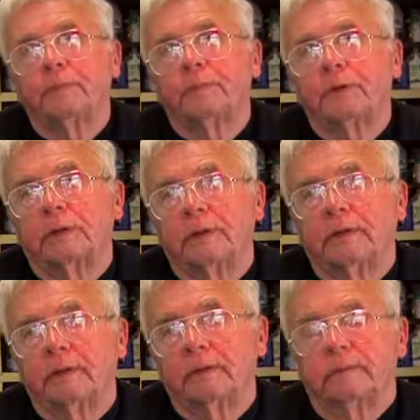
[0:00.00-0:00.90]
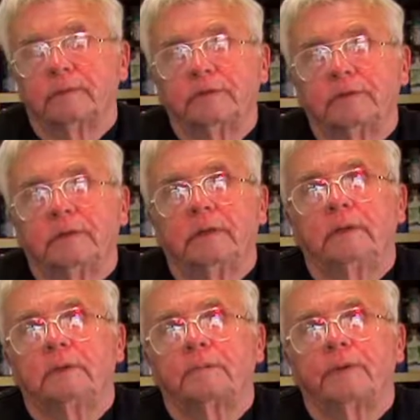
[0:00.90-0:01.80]
put it into their
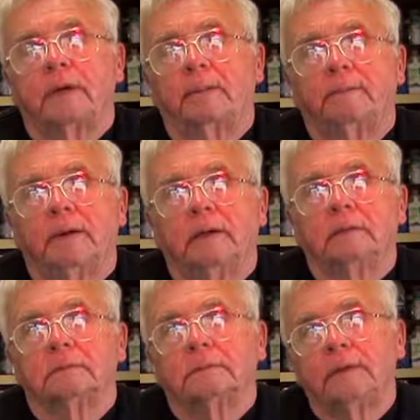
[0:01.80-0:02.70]
machine and pop them out.